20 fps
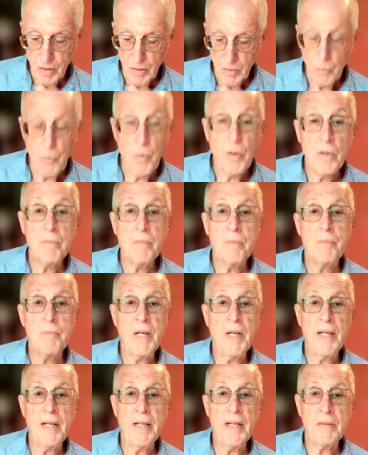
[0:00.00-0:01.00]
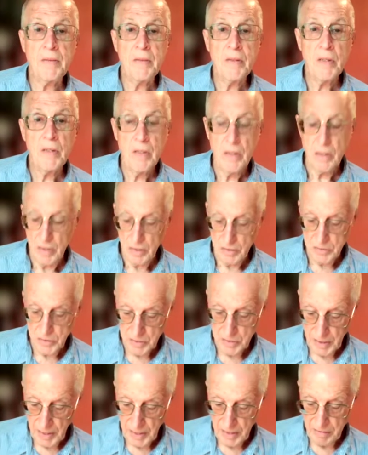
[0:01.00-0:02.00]
one man, a
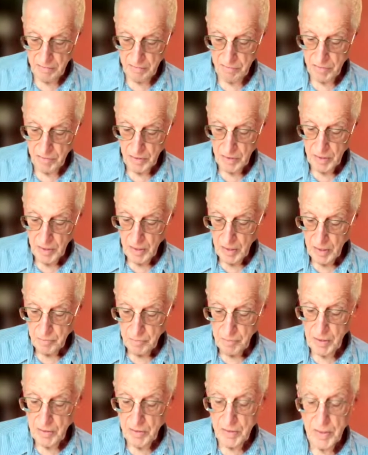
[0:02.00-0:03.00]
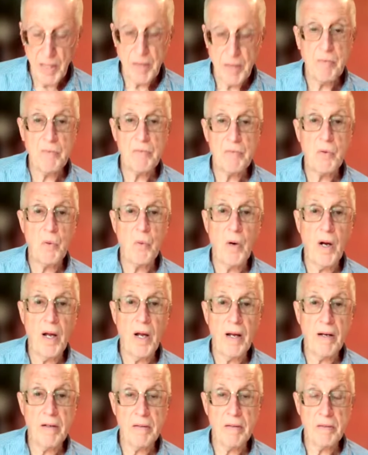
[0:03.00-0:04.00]
slave by the name of
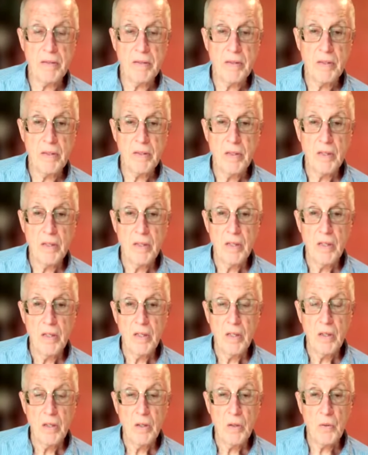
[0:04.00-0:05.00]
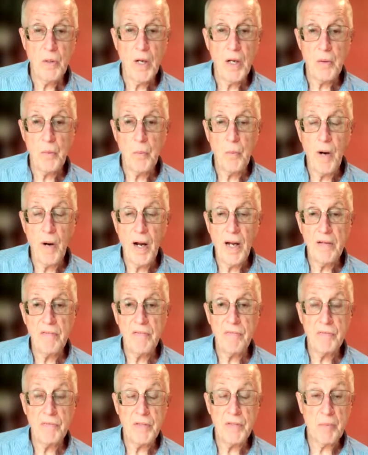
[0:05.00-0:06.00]
Quack, who had a
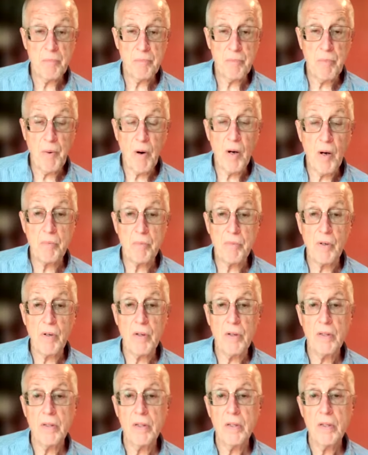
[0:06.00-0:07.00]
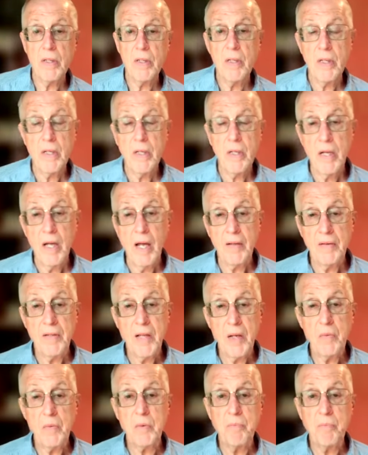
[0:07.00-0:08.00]
wife named Barbara, and they
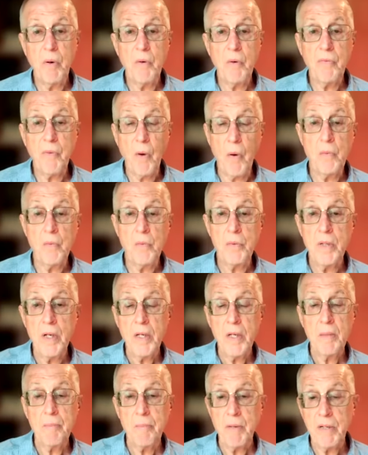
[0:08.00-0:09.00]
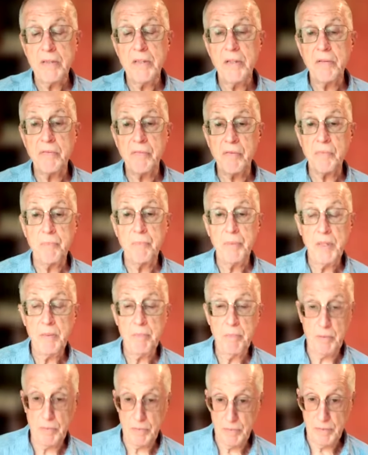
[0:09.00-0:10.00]
were both owned by different
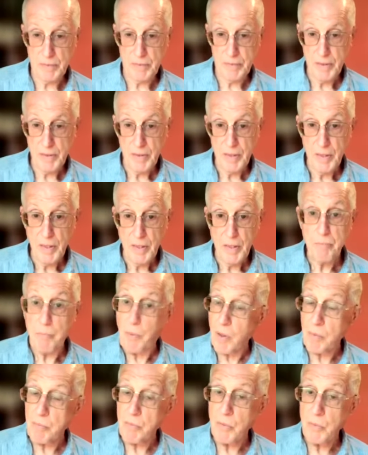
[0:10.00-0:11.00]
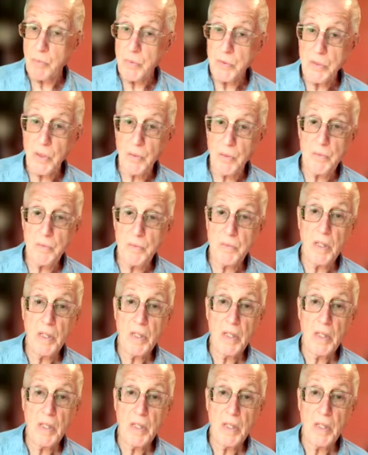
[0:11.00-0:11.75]
people. Barbara was owned